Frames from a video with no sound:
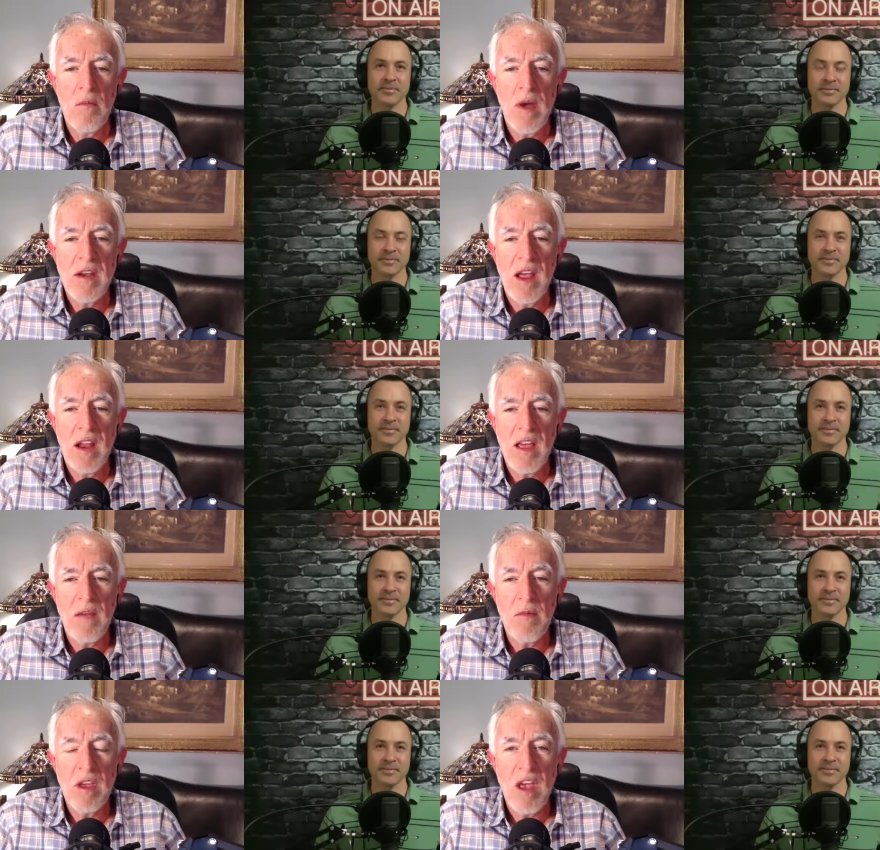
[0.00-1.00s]
Speaker 1: my dad
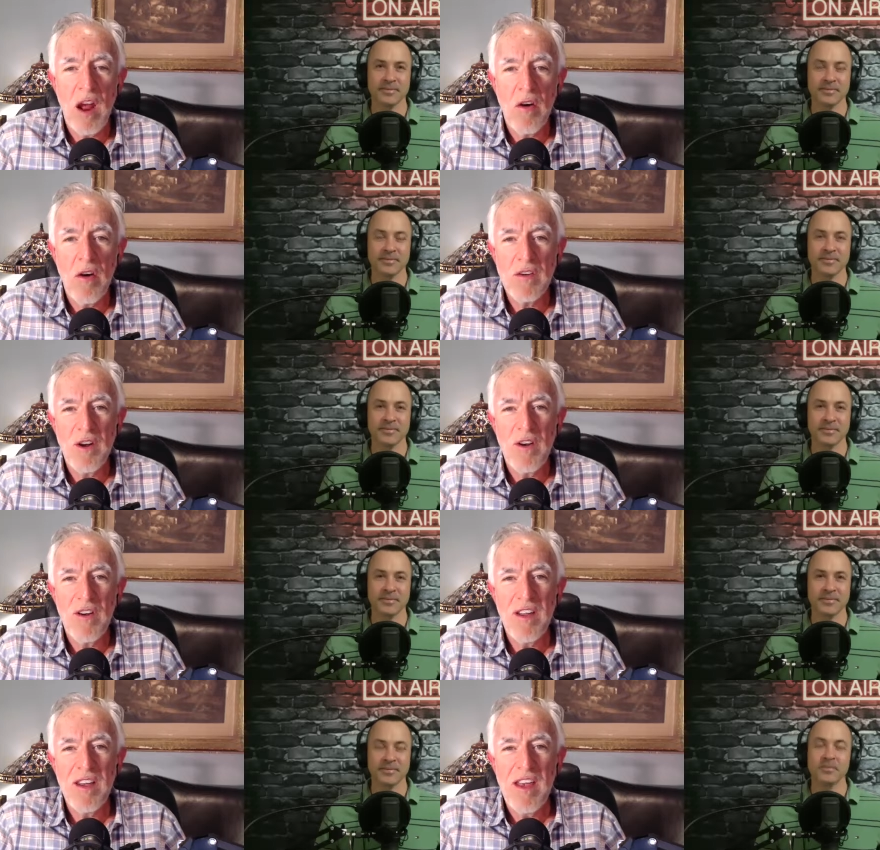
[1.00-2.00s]
gave me
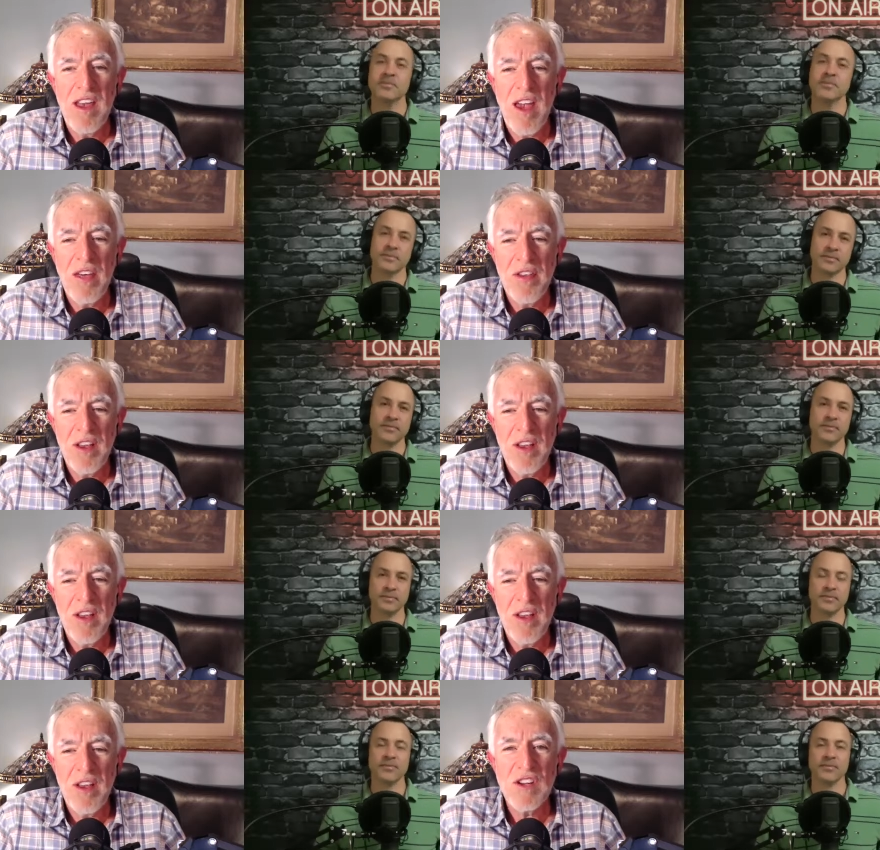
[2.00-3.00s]
character,
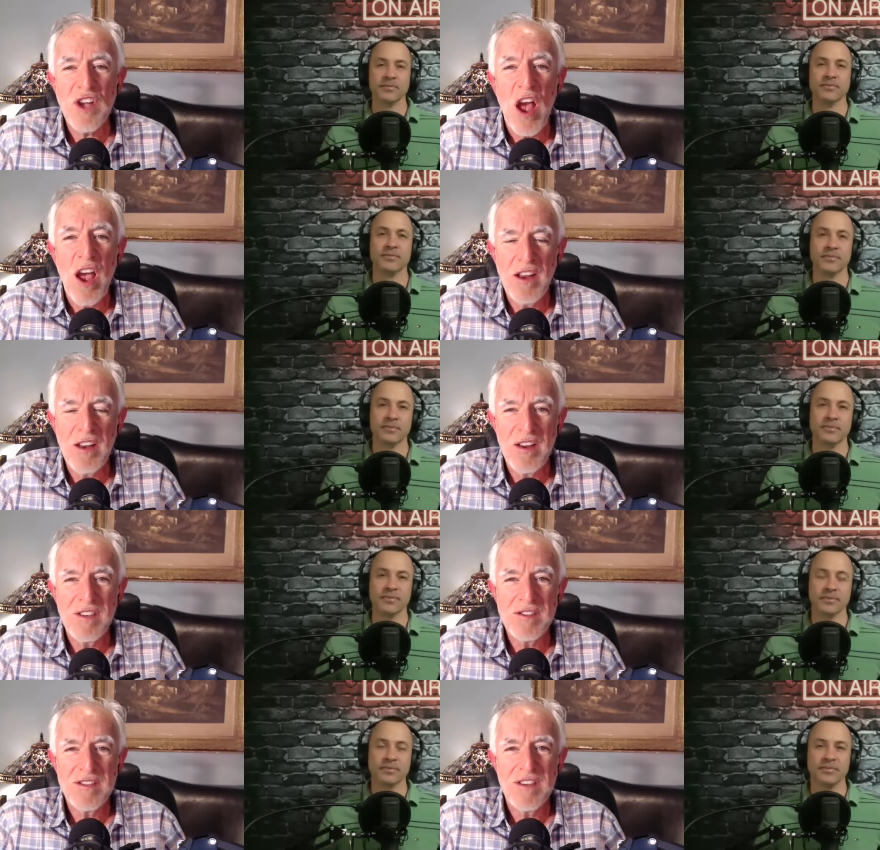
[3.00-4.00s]
ethics,
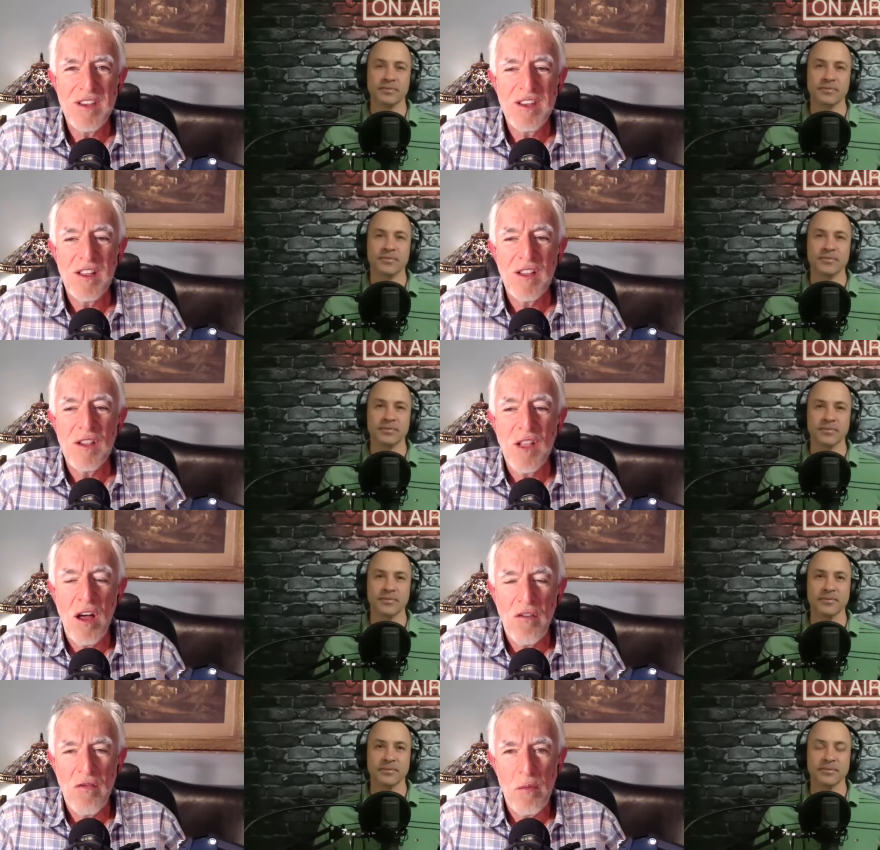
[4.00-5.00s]
kindness,
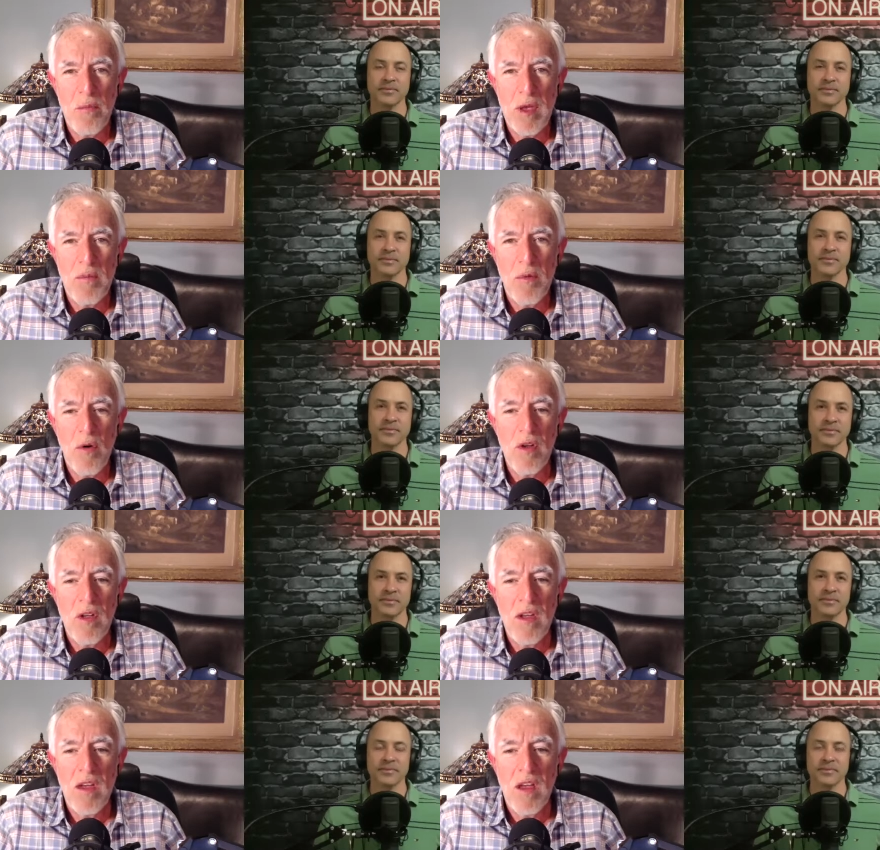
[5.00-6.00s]
love for people.
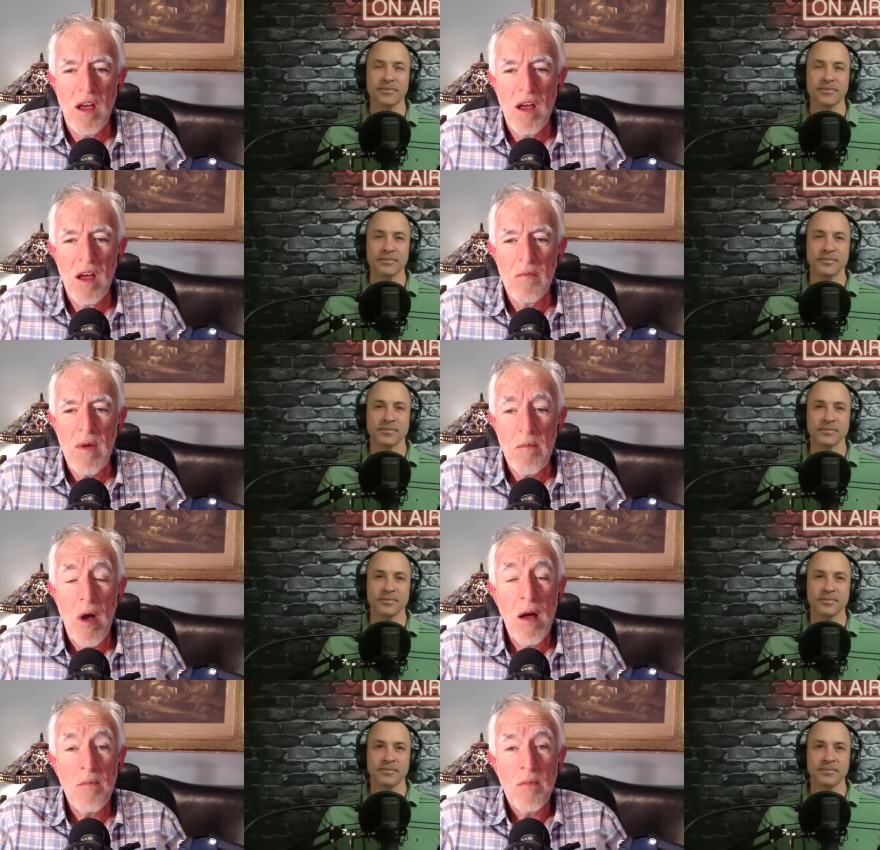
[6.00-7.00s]
Uh, my
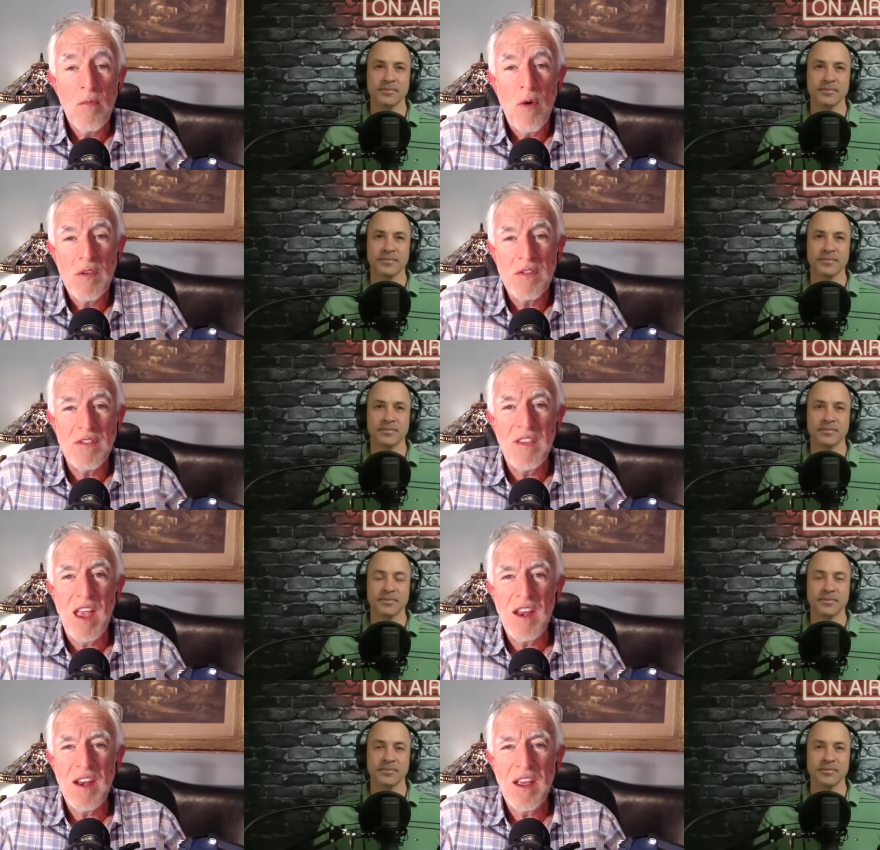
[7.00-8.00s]
mom was
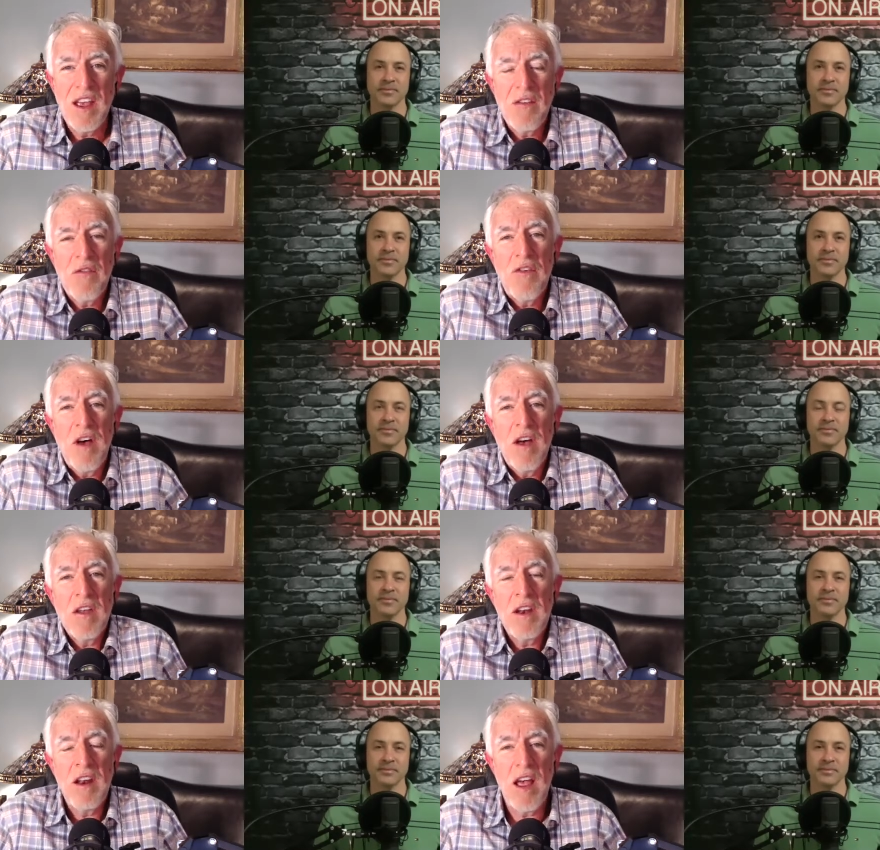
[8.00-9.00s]
zany and
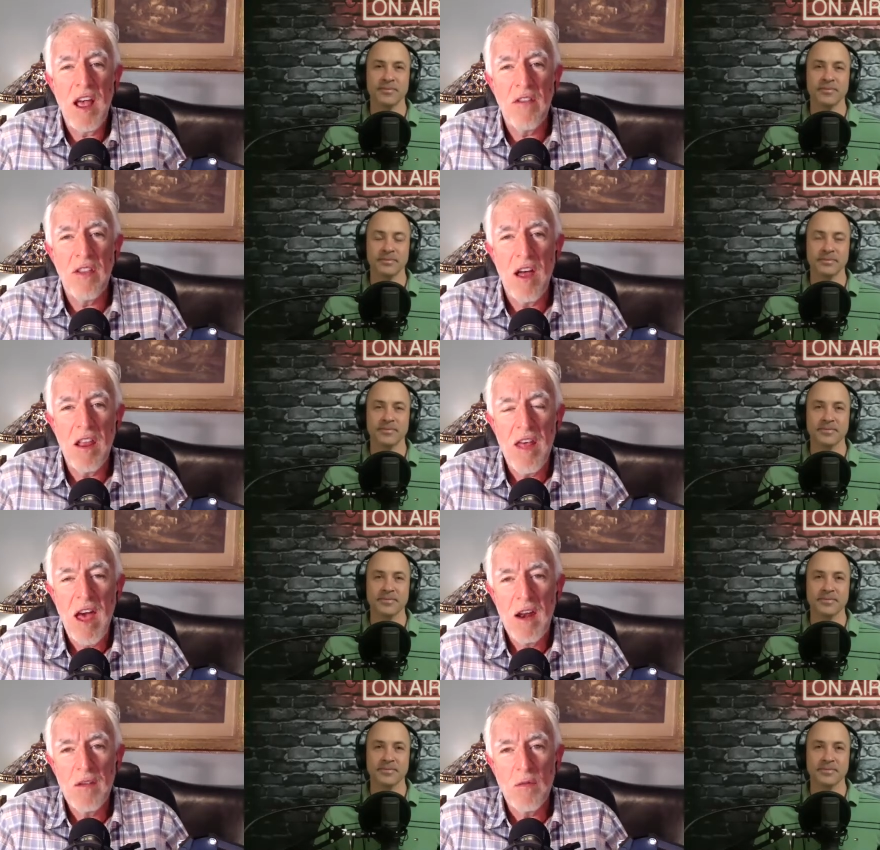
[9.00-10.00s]
fun, and I have a lot of
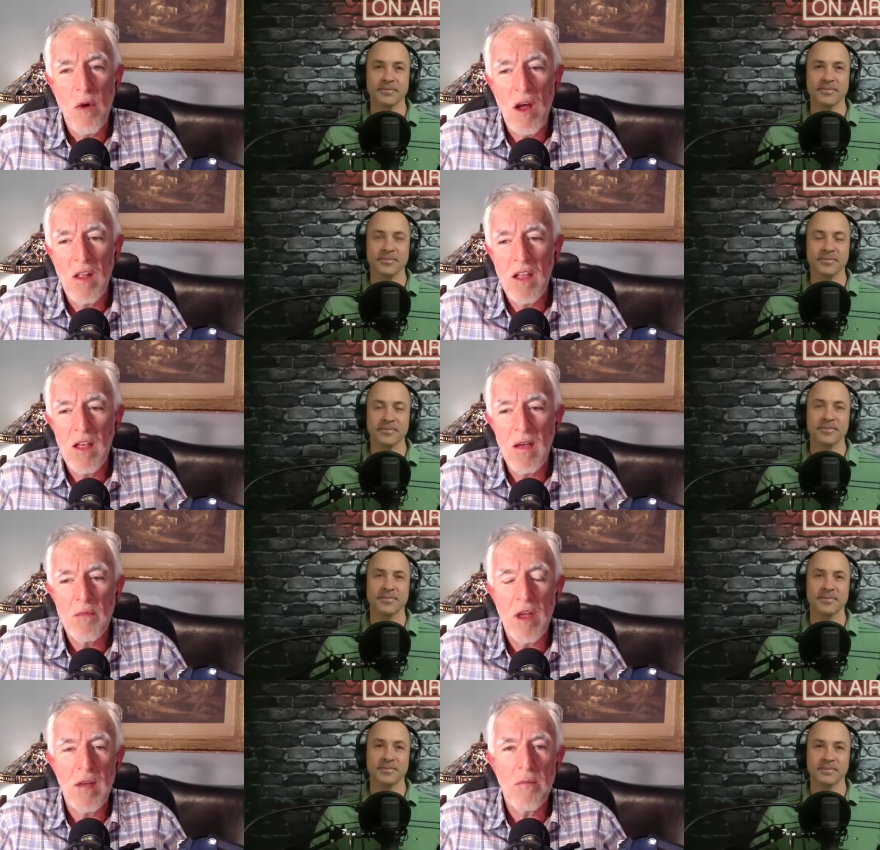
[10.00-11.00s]
that as well. I like
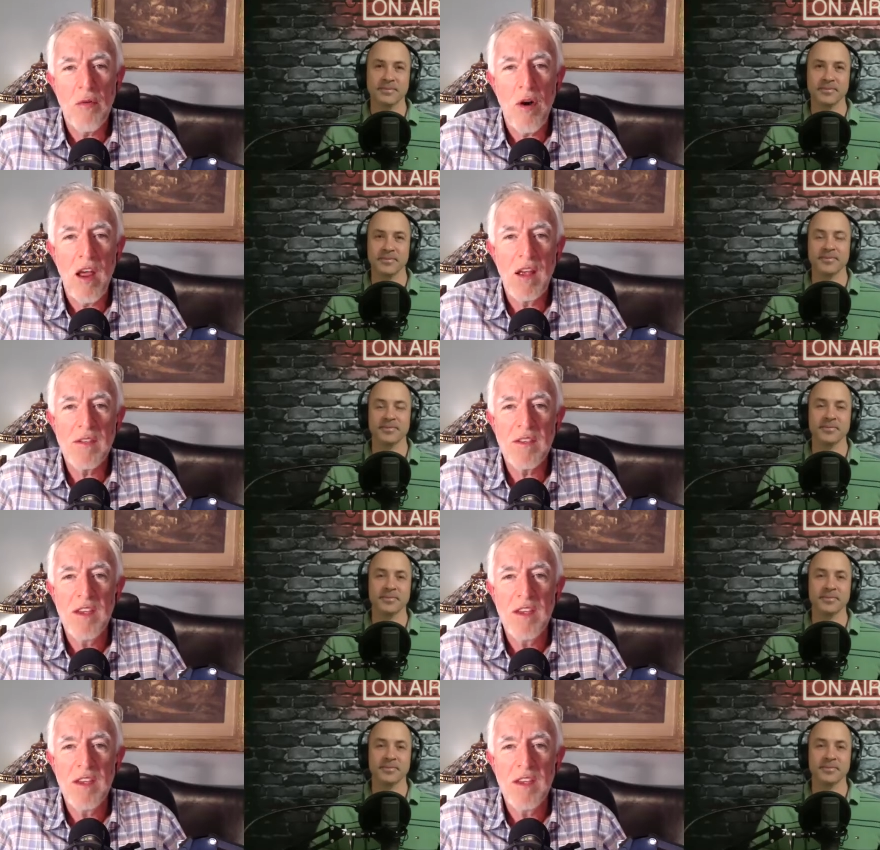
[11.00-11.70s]
playing pranks